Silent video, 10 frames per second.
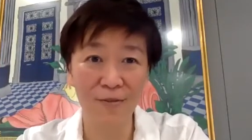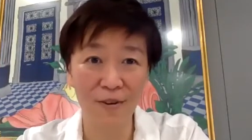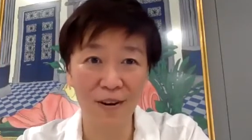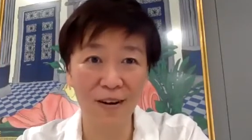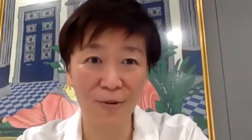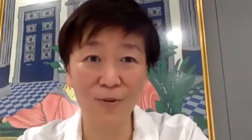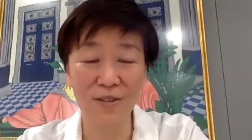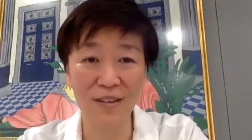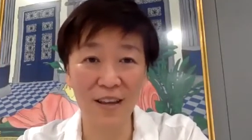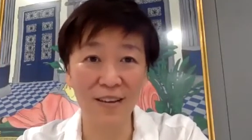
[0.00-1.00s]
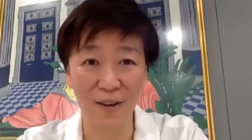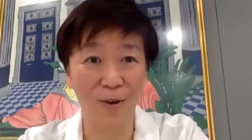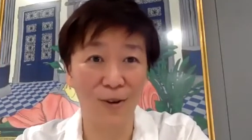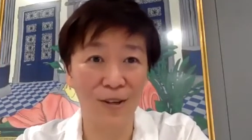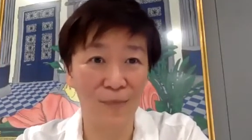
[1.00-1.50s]
a good state in the
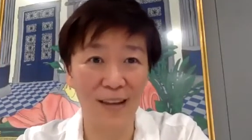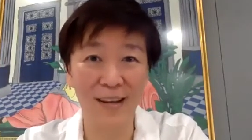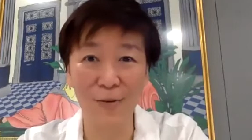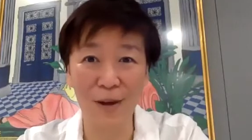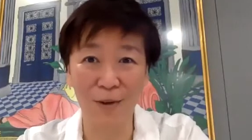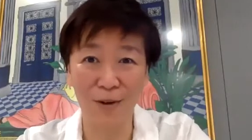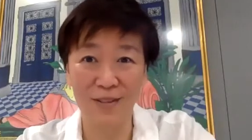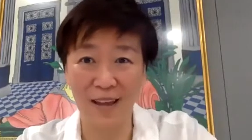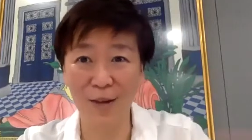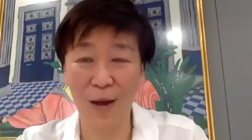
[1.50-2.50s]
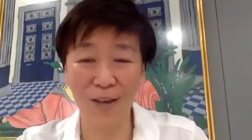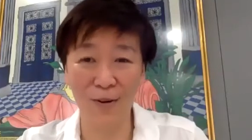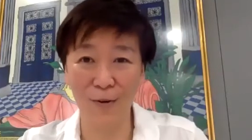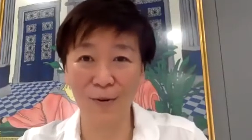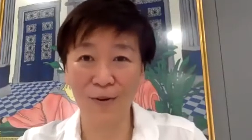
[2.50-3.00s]
long term anyway, because anywhere you
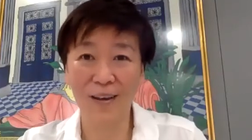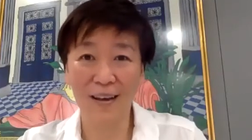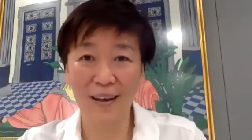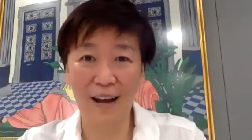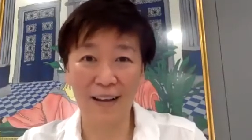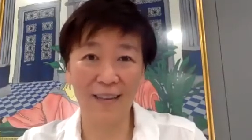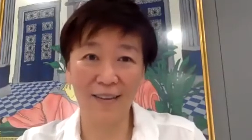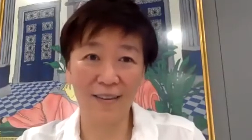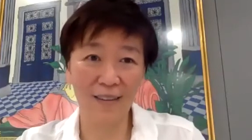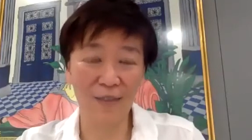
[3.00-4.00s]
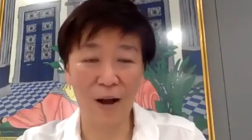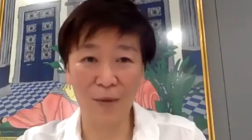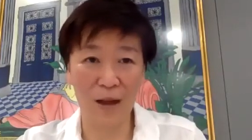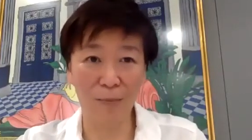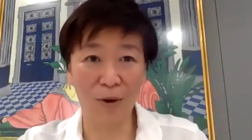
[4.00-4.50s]
go, I think that if I'm
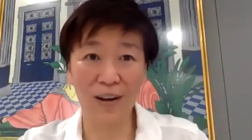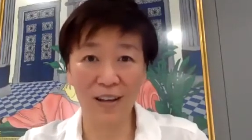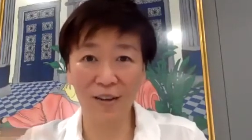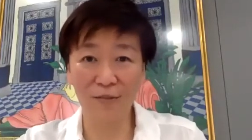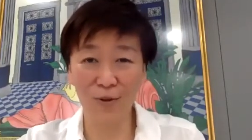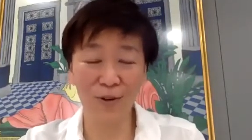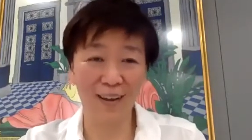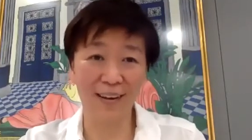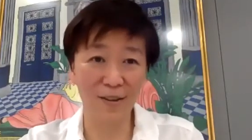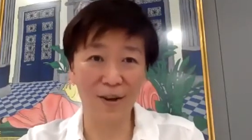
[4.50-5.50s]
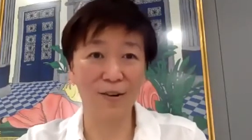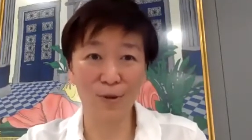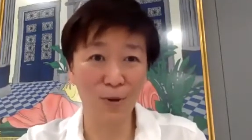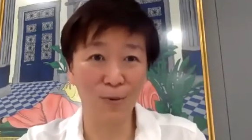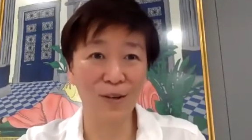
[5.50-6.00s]
the employer, I interview you like that, I
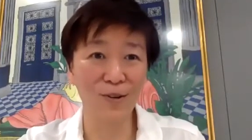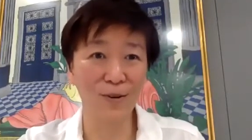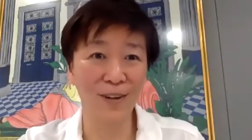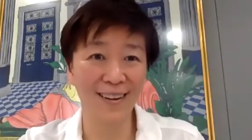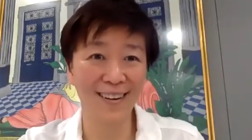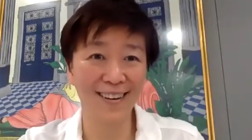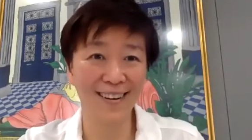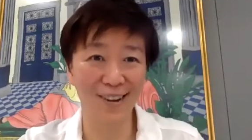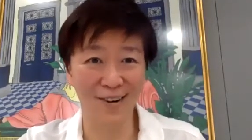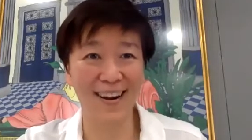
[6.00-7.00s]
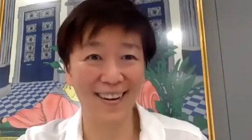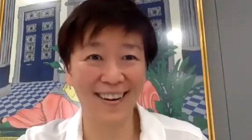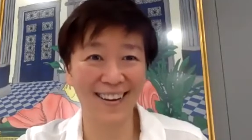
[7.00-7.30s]
also don't want you. Correct?